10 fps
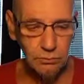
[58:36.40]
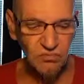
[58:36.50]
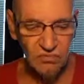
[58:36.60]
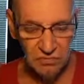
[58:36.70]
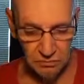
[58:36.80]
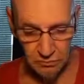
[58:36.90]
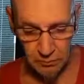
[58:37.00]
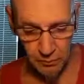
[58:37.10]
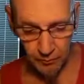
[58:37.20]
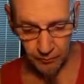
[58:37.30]
I
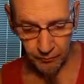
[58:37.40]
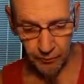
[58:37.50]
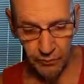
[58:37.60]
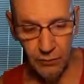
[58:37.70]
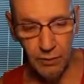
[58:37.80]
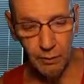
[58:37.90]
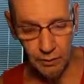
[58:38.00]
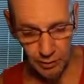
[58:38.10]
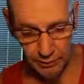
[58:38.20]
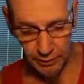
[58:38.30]
want
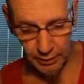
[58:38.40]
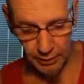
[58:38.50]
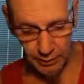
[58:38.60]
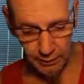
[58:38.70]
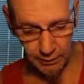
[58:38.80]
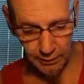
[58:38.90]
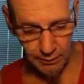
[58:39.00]
to look at that again.